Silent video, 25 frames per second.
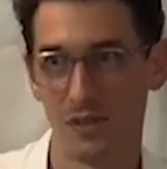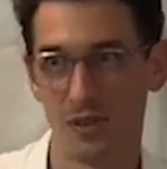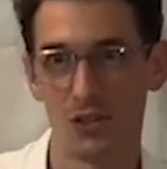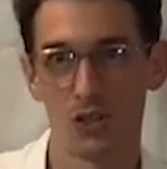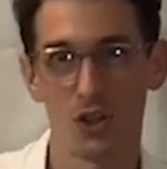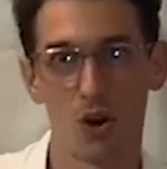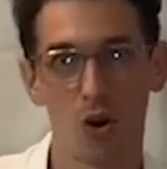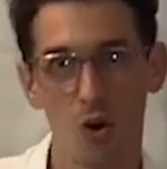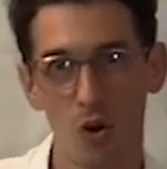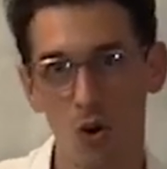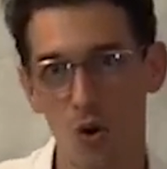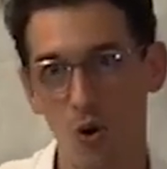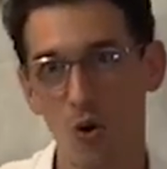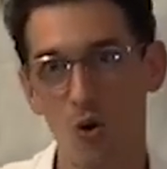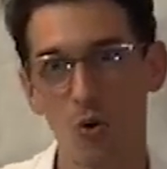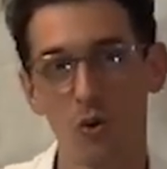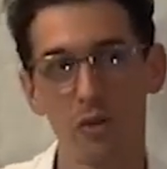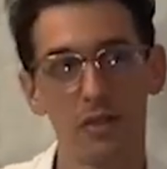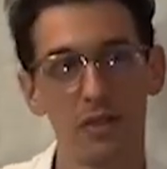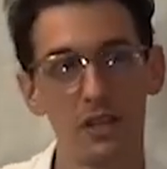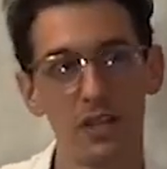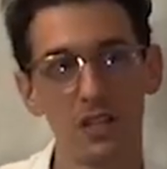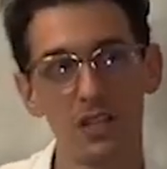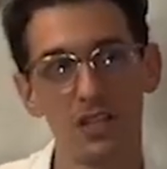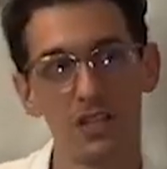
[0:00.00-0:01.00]
The whole
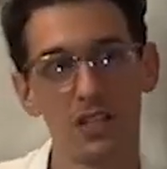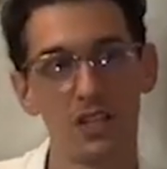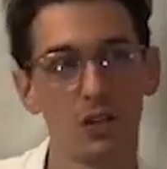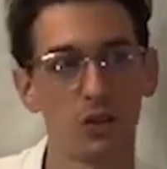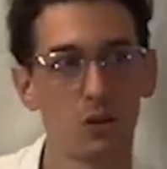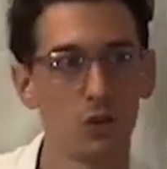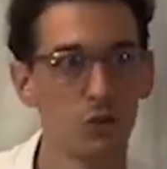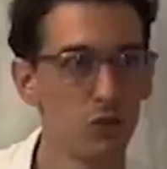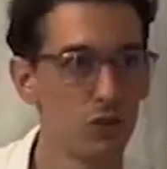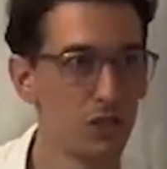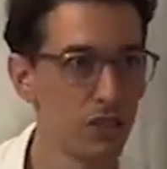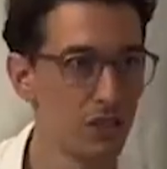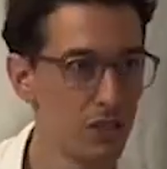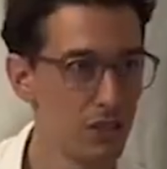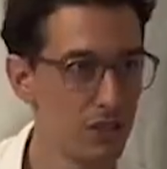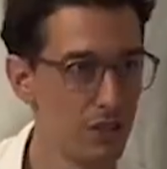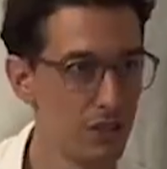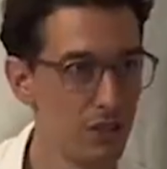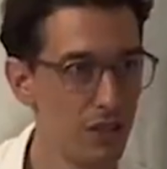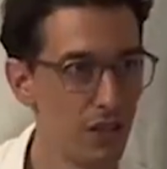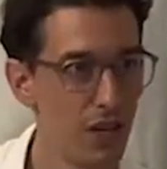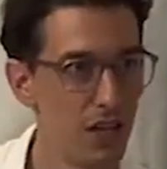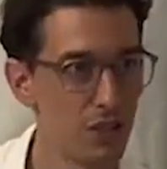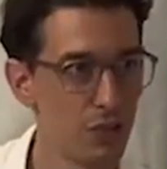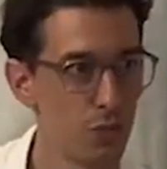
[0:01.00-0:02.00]
thing is included
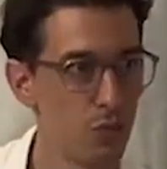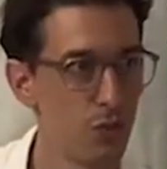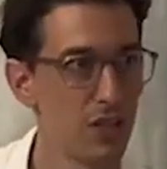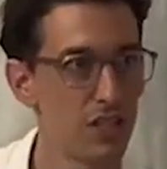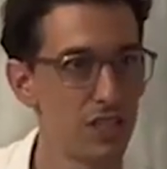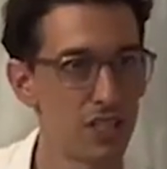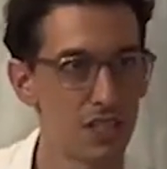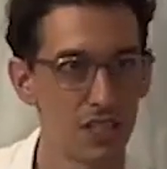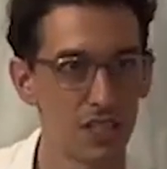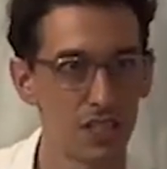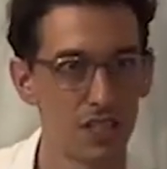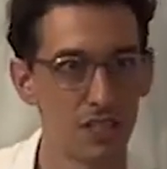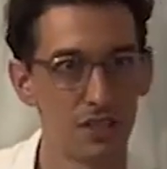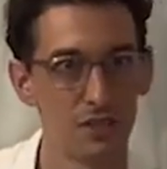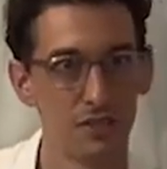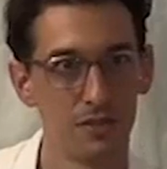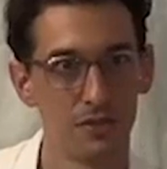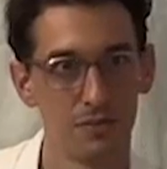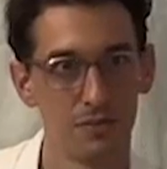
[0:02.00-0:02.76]
at once.